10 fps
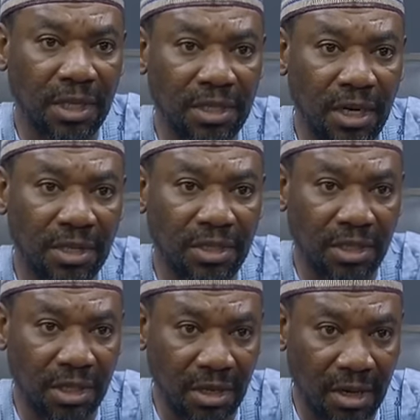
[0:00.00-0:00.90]

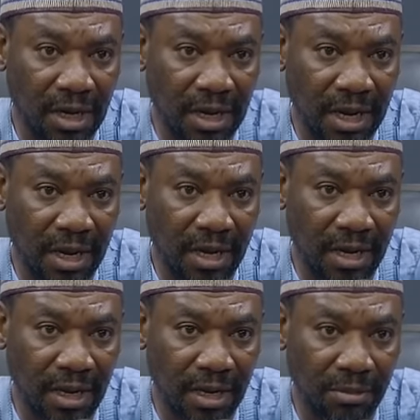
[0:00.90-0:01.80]
Excellency General
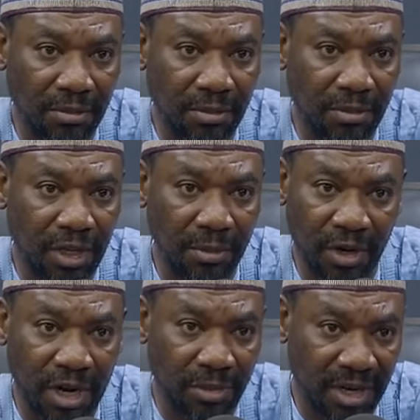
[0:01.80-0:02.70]

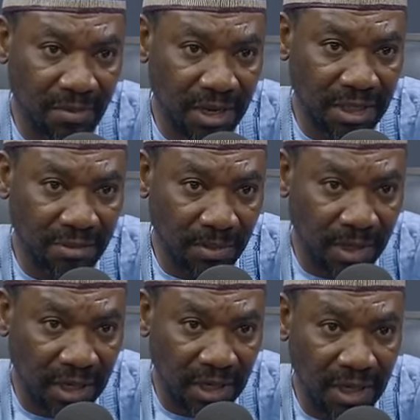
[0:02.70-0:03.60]
Ibrahim Badamasi
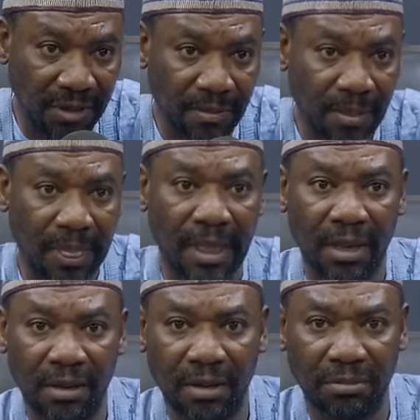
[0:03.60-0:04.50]
Babangida,
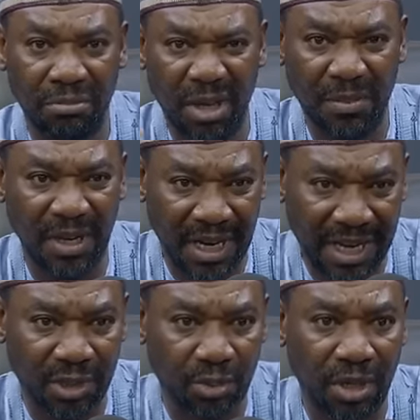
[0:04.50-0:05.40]
maybe
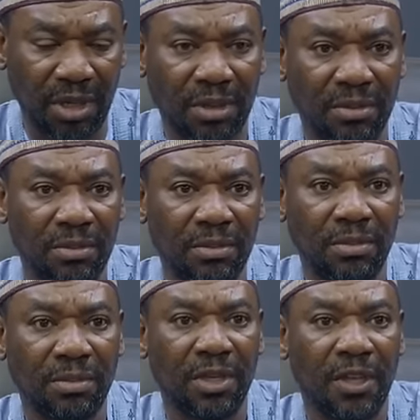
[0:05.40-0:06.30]
next week.
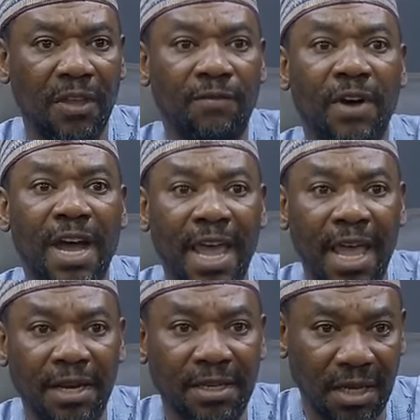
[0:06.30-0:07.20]
If I
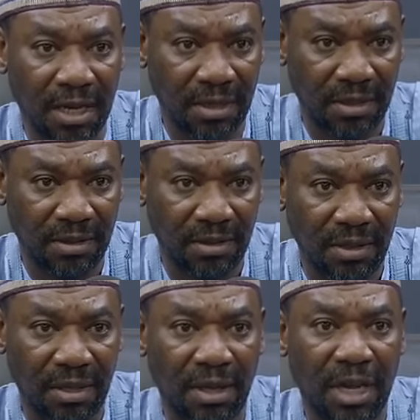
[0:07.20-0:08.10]
enter,
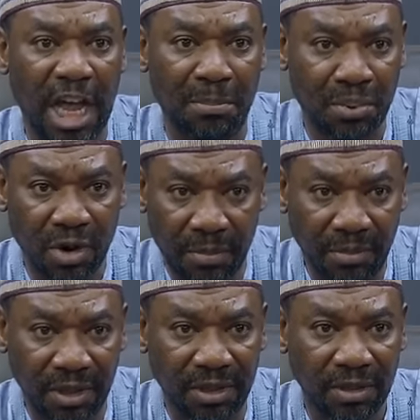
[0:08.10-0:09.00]
I
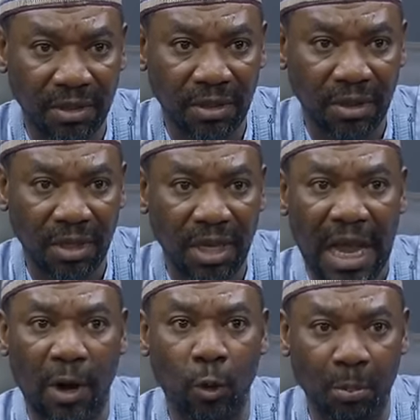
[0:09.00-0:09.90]
promise
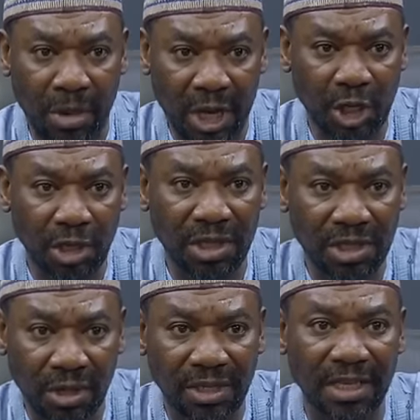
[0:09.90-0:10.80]
I will
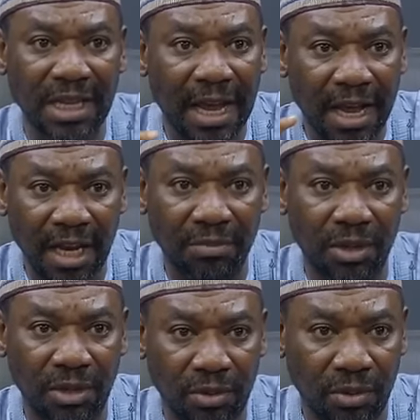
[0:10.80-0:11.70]
mention Success
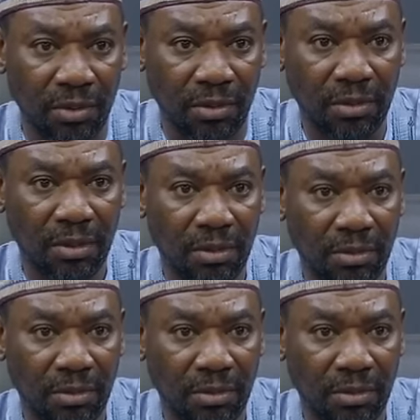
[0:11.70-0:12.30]
Academy to